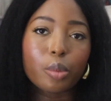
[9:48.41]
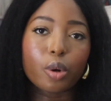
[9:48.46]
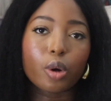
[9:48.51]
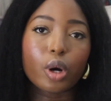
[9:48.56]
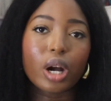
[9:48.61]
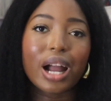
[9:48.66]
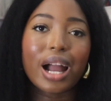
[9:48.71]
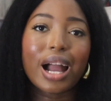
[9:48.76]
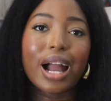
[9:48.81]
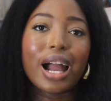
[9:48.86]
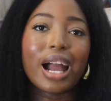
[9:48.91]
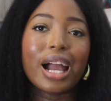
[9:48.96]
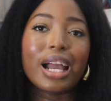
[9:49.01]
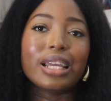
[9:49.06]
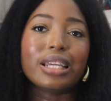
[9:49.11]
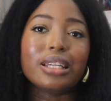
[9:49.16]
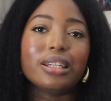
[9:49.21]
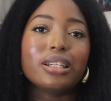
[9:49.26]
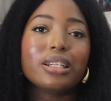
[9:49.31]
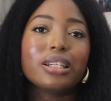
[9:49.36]
more,
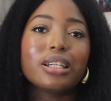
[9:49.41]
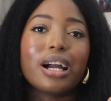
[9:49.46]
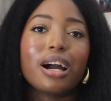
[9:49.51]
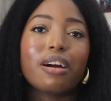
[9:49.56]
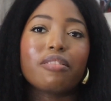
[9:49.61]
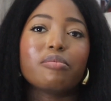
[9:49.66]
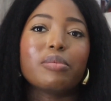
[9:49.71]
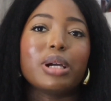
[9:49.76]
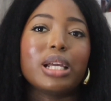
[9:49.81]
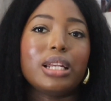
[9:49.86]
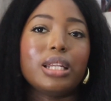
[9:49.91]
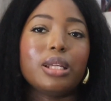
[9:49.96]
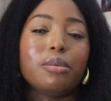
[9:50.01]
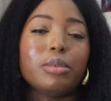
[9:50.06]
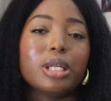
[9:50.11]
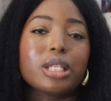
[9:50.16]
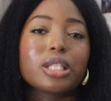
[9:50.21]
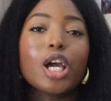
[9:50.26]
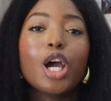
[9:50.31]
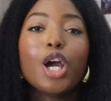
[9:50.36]
I have my
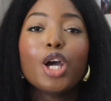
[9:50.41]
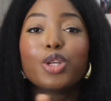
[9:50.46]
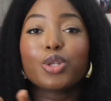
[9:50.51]
limit.